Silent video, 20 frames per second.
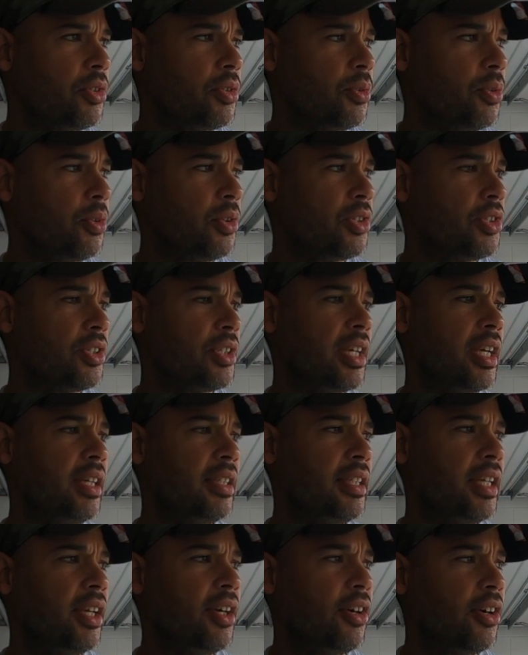stores
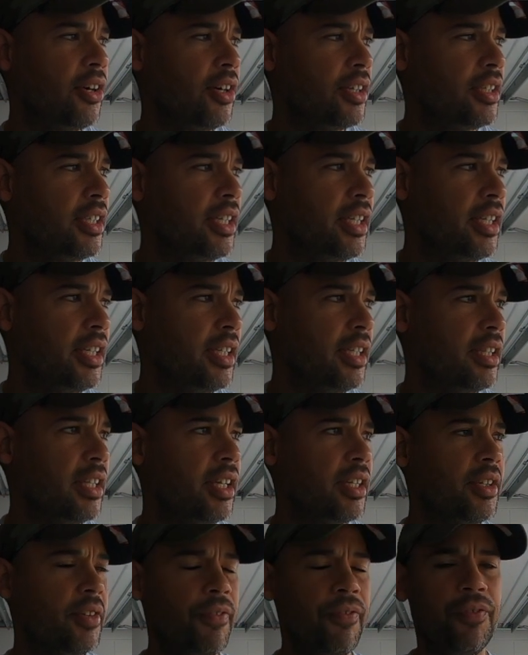say they are getting
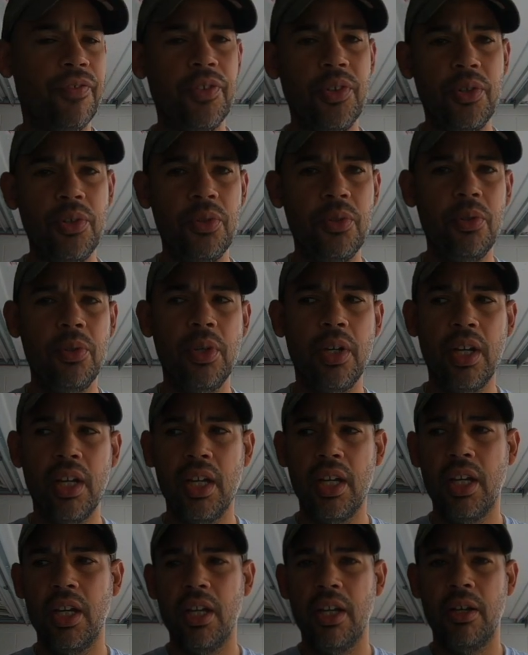like a few
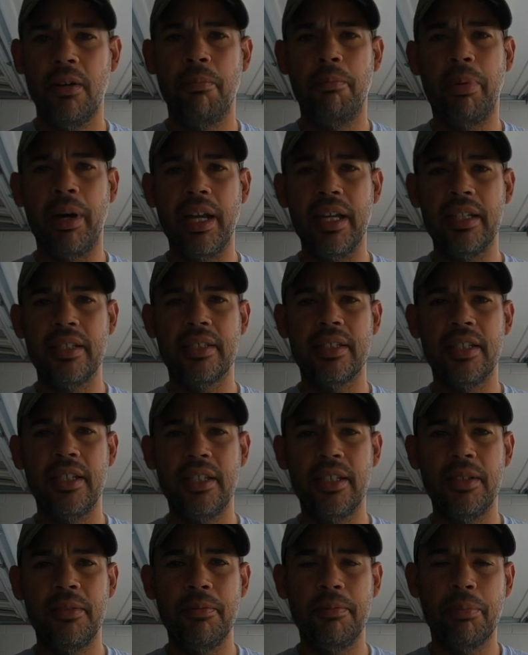bikes
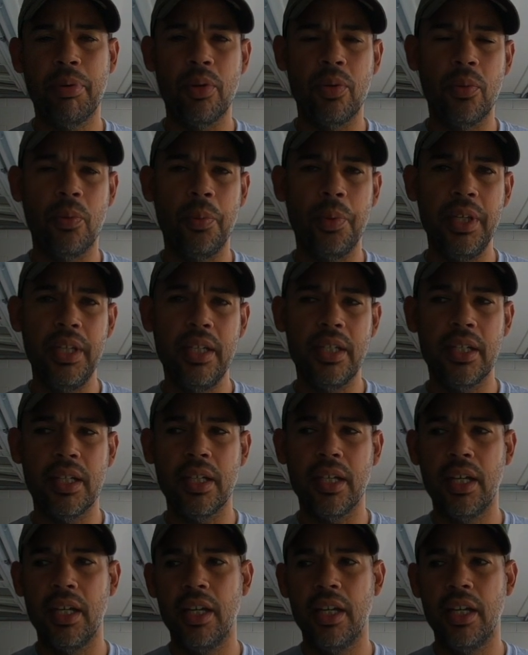in per week,